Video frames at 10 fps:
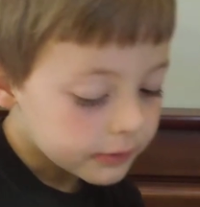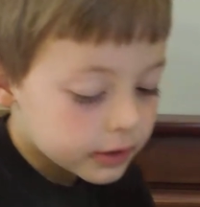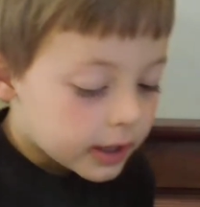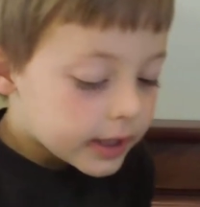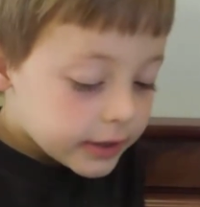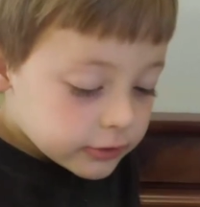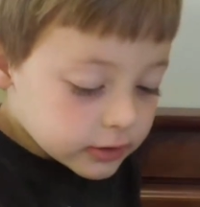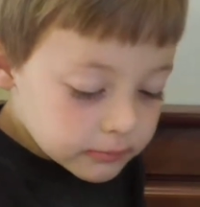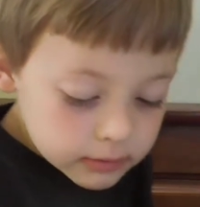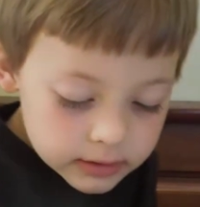The tiny
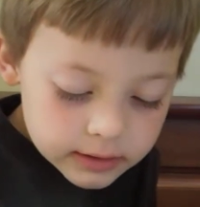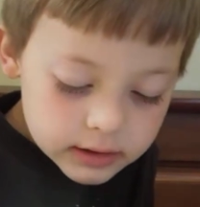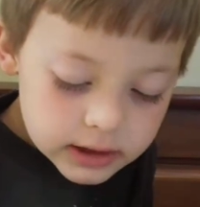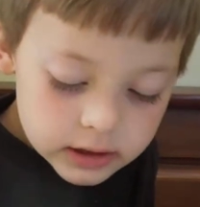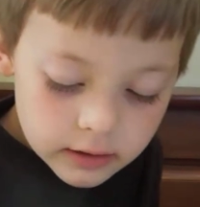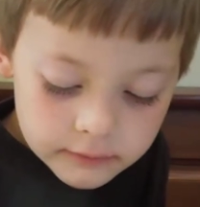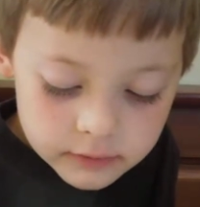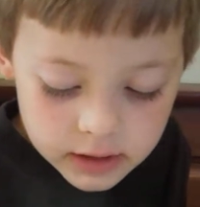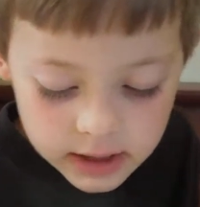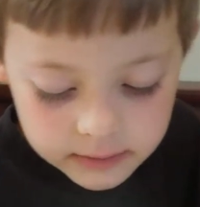trembling leader of
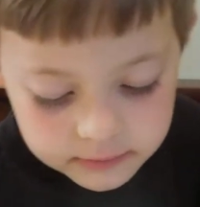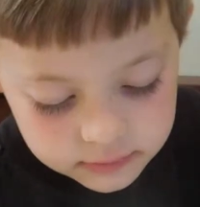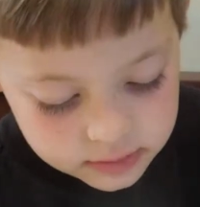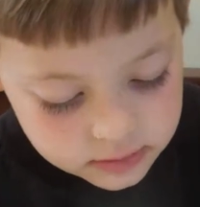the game